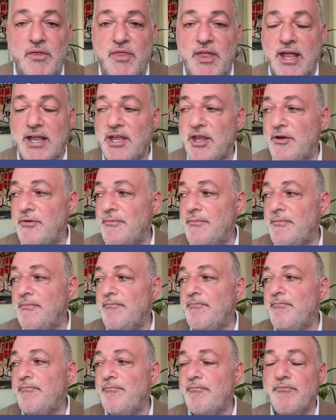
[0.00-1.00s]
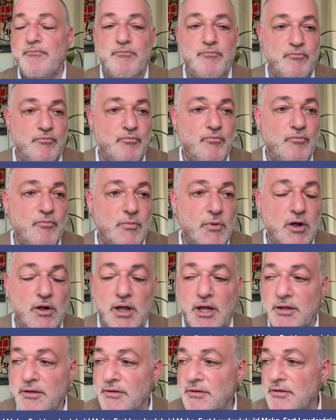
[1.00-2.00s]
and then, all right, Brad. Thanks,
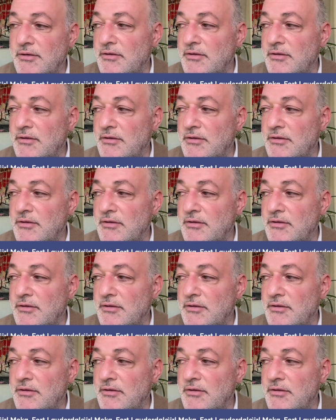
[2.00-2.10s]
Brad.